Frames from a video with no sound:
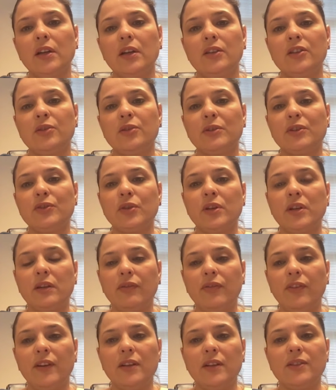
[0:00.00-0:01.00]
Tumor treating
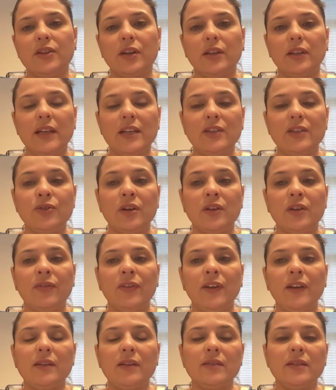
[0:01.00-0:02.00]
fields are electric
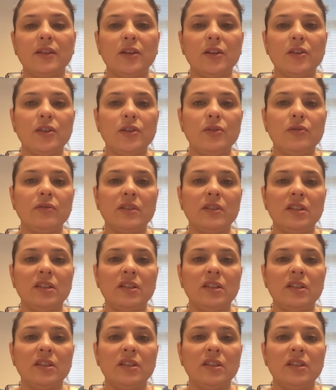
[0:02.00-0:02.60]
fields that are tuned